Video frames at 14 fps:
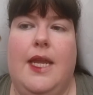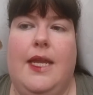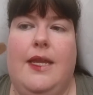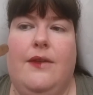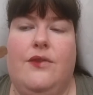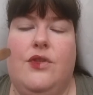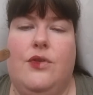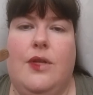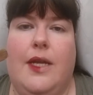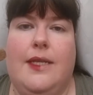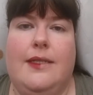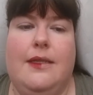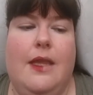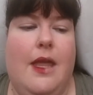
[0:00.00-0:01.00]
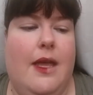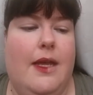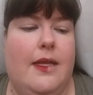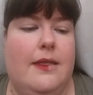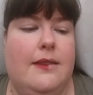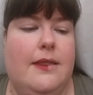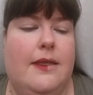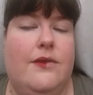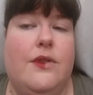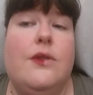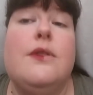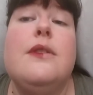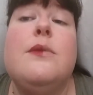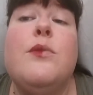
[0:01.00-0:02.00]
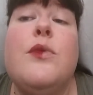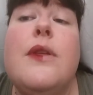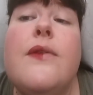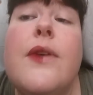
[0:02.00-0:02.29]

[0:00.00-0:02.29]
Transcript: It gives you nice lines. It gives you smooth,